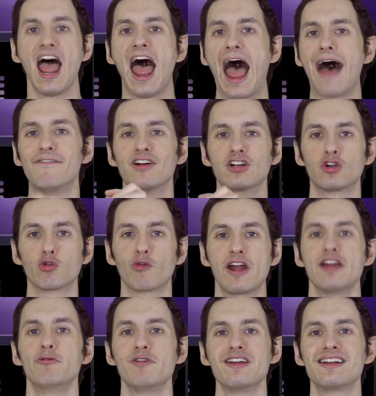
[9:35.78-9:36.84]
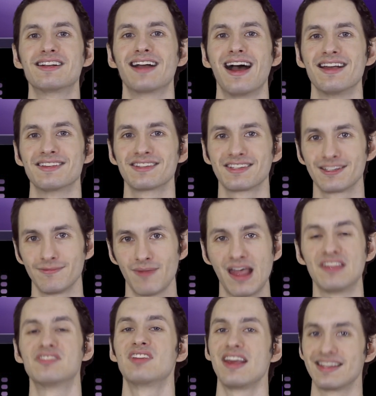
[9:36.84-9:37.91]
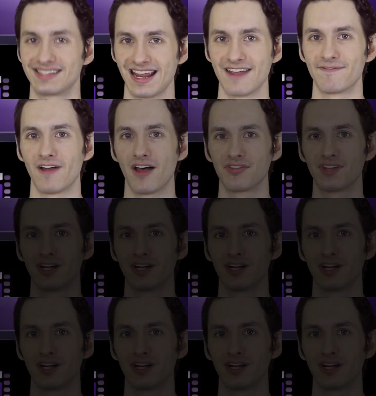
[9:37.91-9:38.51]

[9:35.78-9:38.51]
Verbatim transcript: Have a great week, guys, and stay safe out